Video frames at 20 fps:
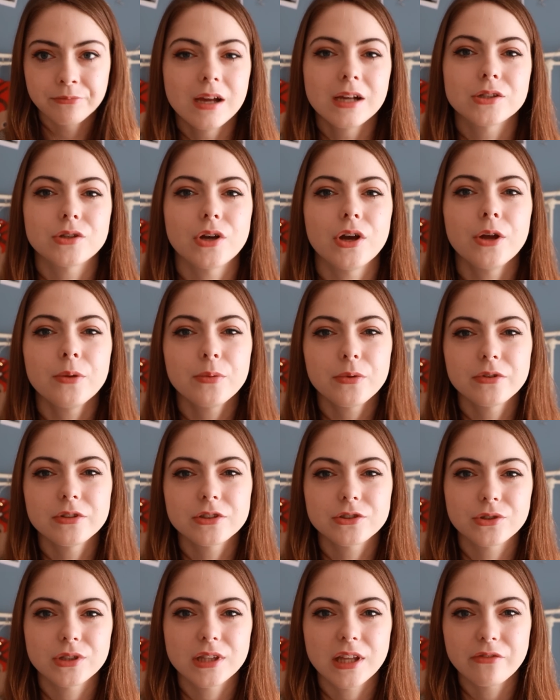So I hope you
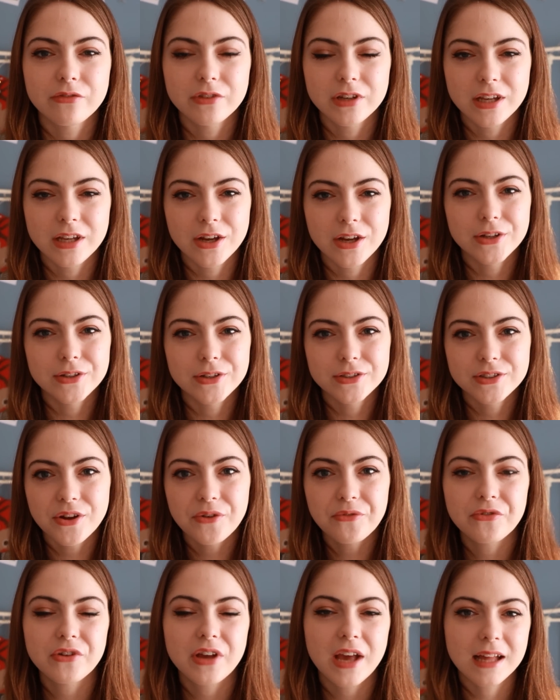enjoyed that video.
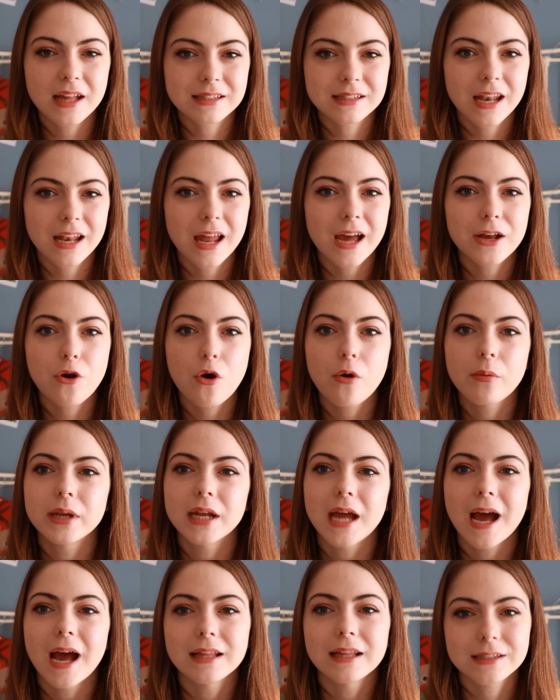Don't forget to like,
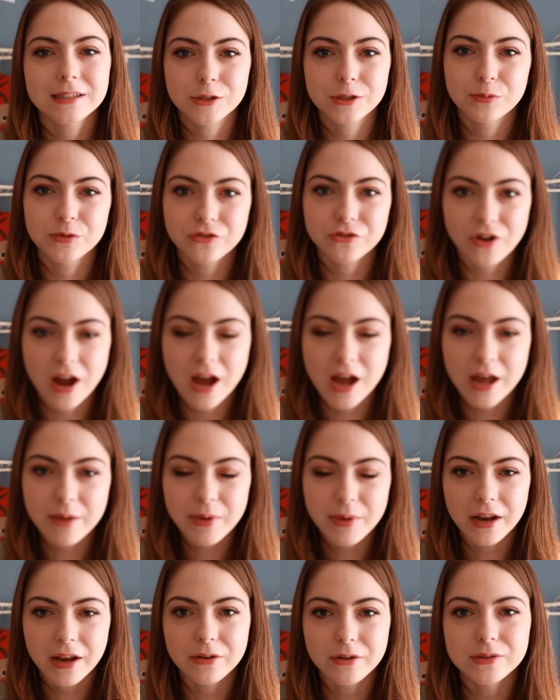comment, and subscribe,
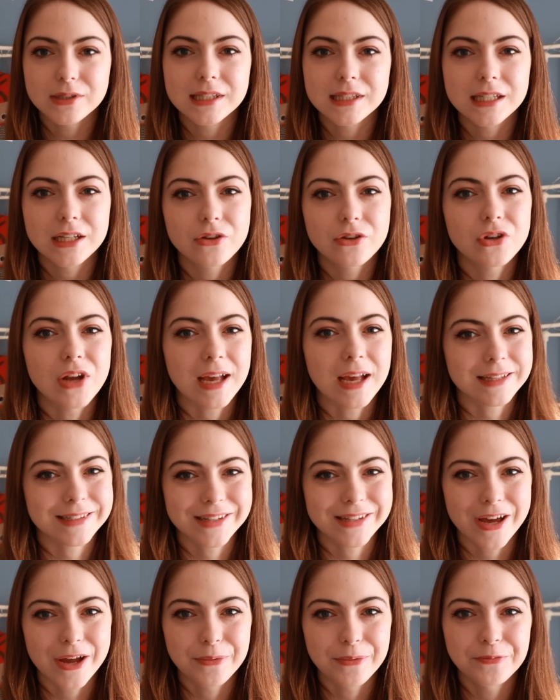and I will see you next
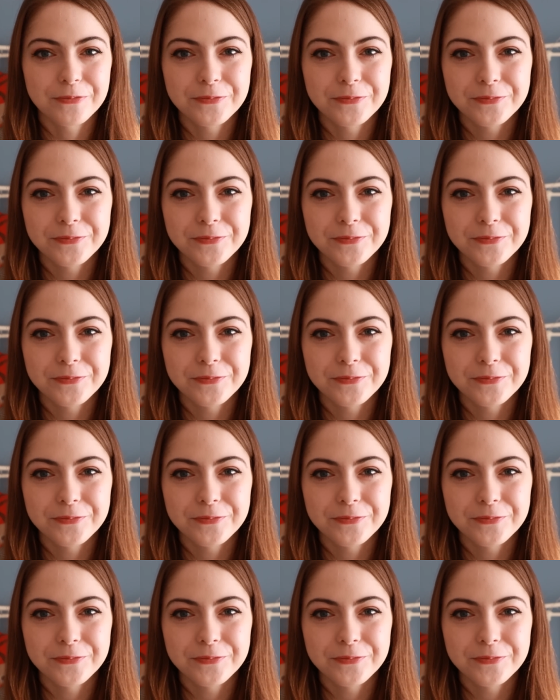time.